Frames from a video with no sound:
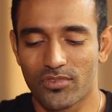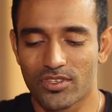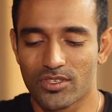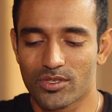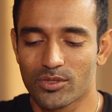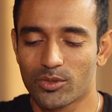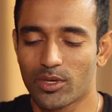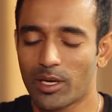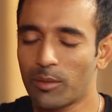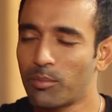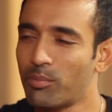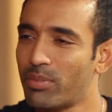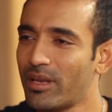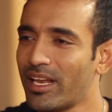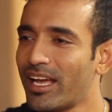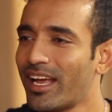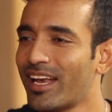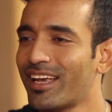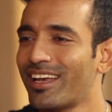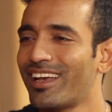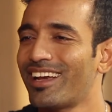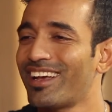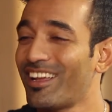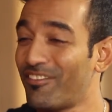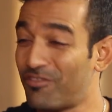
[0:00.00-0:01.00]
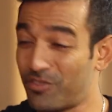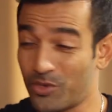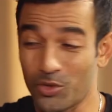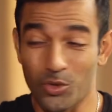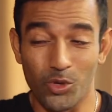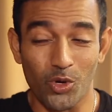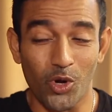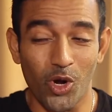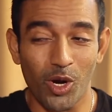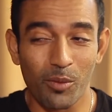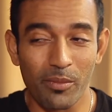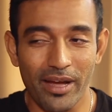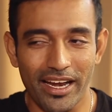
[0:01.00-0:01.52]
So I planned it. I've
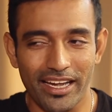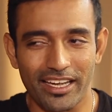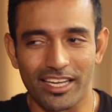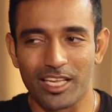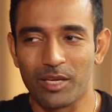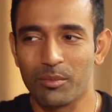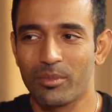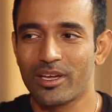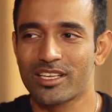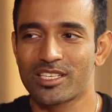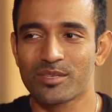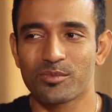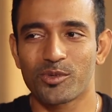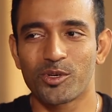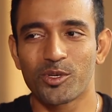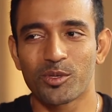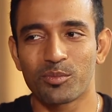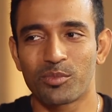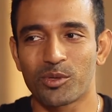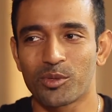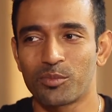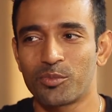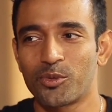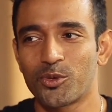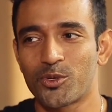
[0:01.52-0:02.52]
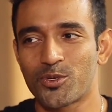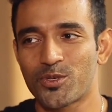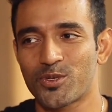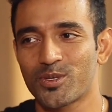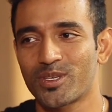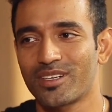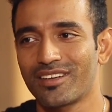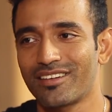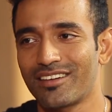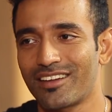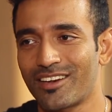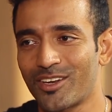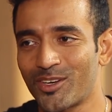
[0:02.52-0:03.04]
told all my teammates I'm going to propose
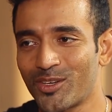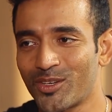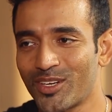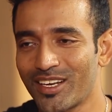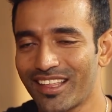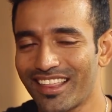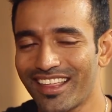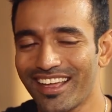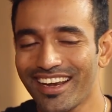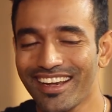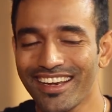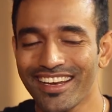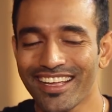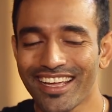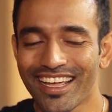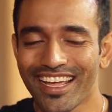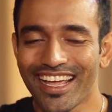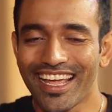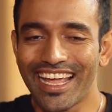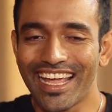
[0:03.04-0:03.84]
to her and all of that